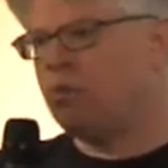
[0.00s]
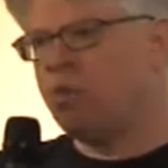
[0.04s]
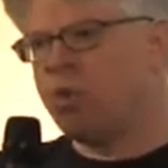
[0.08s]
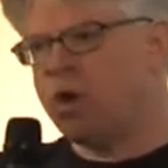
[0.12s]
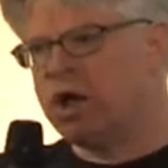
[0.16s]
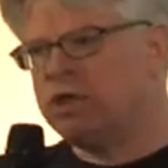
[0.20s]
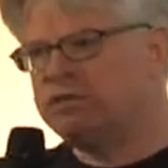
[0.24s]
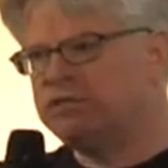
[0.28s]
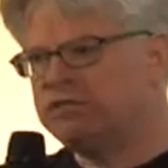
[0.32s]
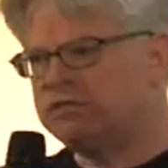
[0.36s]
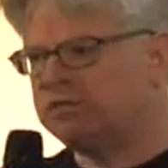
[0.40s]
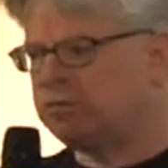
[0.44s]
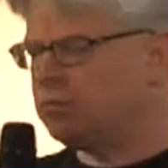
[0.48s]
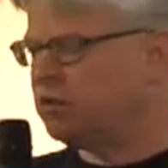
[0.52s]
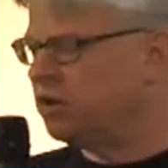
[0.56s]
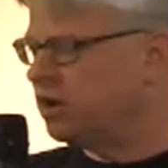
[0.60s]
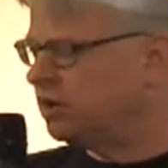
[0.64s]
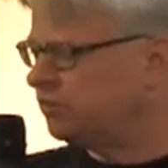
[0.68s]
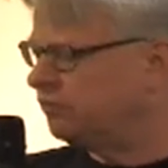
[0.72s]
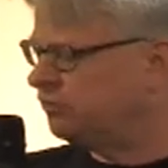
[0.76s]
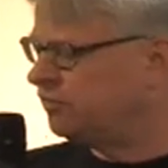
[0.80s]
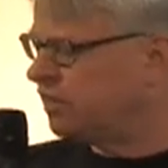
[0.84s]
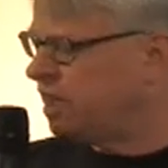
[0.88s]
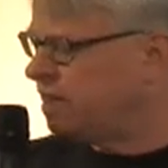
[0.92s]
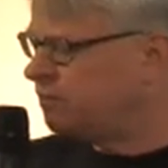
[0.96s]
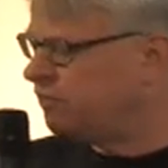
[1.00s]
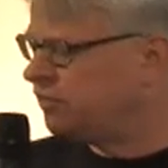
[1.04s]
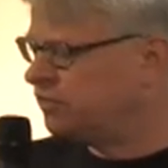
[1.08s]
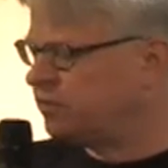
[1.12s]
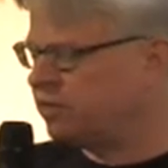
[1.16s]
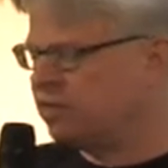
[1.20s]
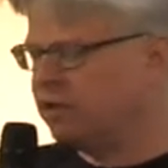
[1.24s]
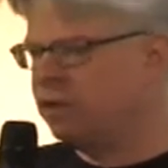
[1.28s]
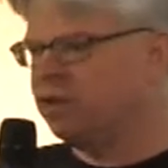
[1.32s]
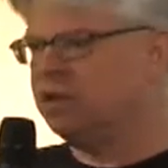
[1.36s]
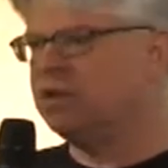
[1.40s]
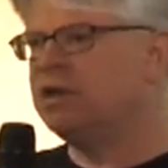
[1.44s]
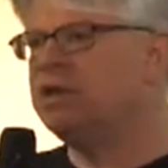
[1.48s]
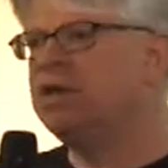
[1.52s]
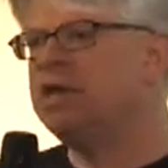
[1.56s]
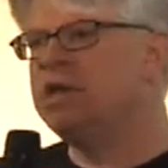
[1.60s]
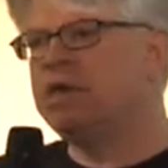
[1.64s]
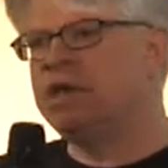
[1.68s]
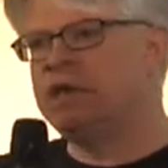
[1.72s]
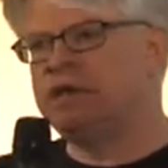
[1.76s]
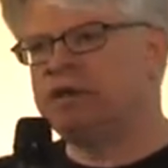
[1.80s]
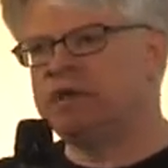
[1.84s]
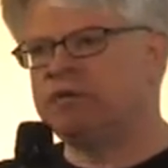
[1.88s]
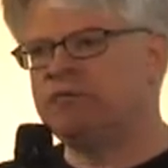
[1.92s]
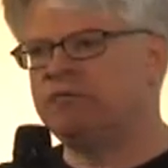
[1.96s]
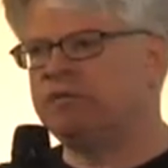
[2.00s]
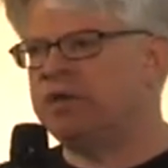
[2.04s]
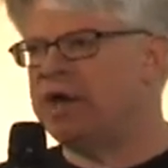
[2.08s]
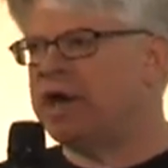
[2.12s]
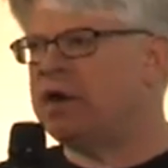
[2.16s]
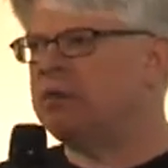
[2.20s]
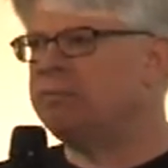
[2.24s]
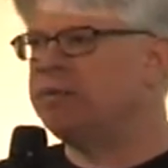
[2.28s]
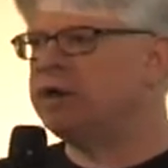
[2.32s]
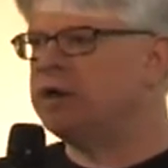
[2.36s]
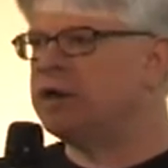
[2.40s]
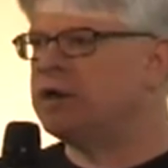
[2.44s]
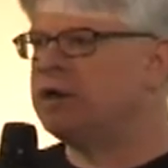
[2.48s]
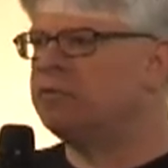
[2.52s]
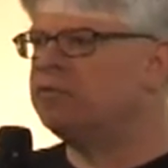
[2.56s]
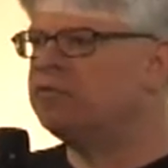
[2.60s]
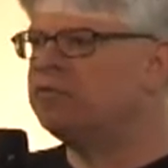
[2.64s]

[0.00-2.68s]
once were exceptional and have now become